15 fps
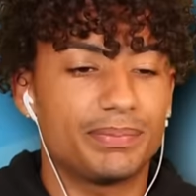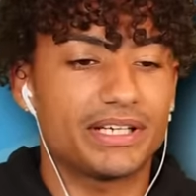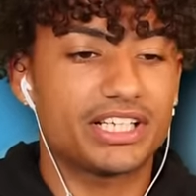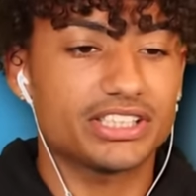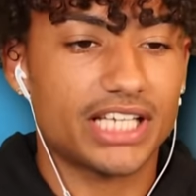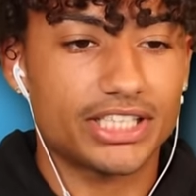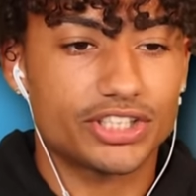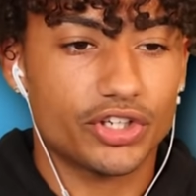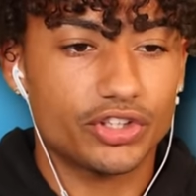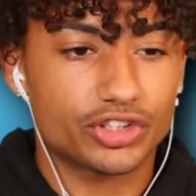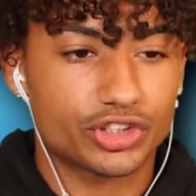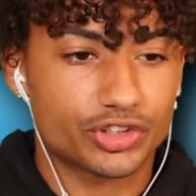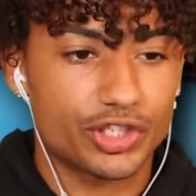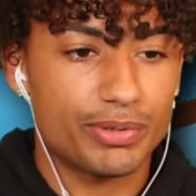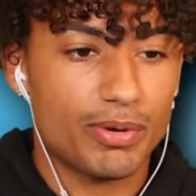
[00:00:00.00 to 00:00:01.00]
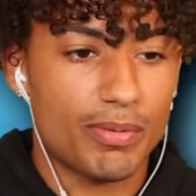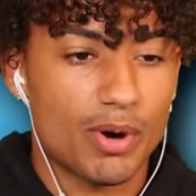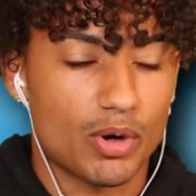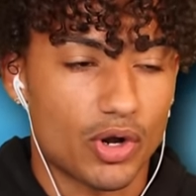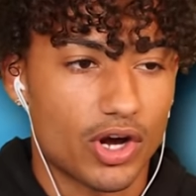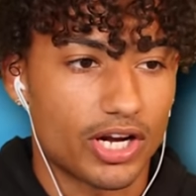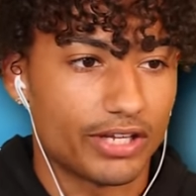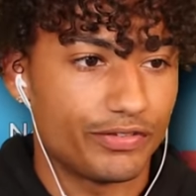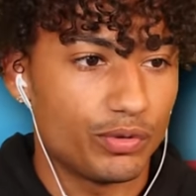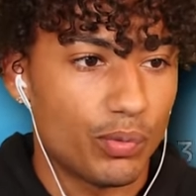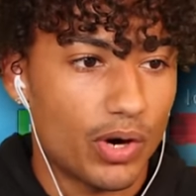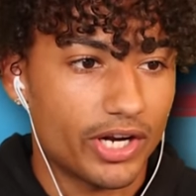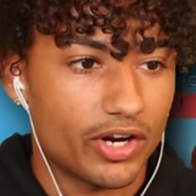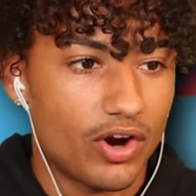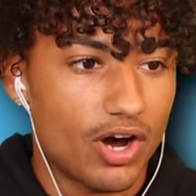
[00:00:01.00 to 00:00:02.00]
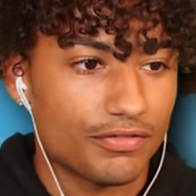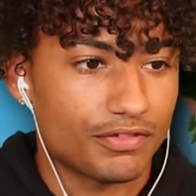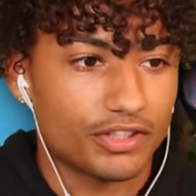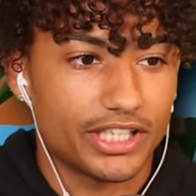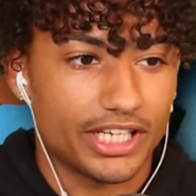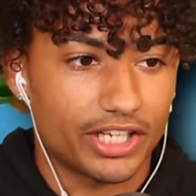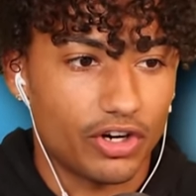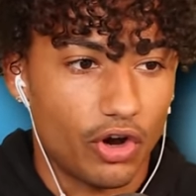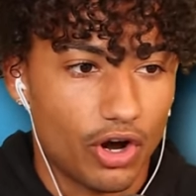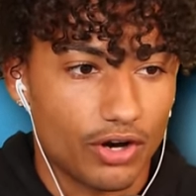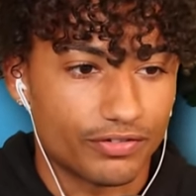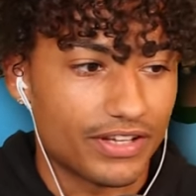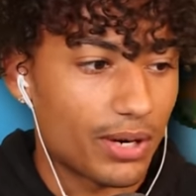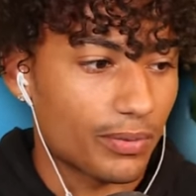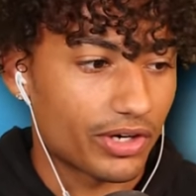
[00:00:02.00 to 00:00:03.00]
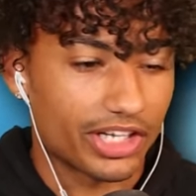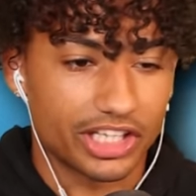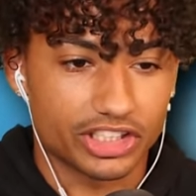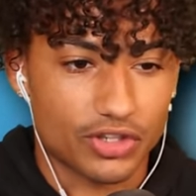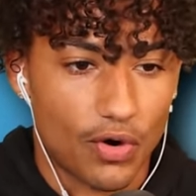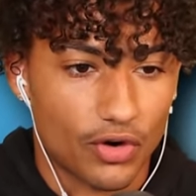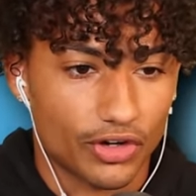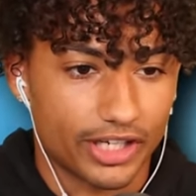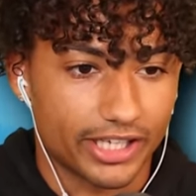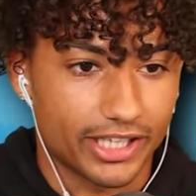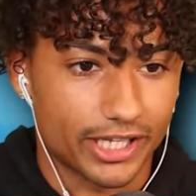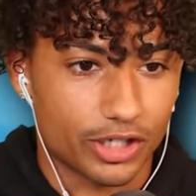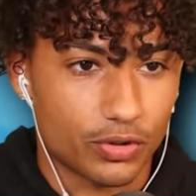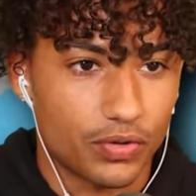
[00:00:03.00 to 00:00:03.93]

Because I turned streamer mode on. If you want it off, I'll take it off. Now we're going to get targeted like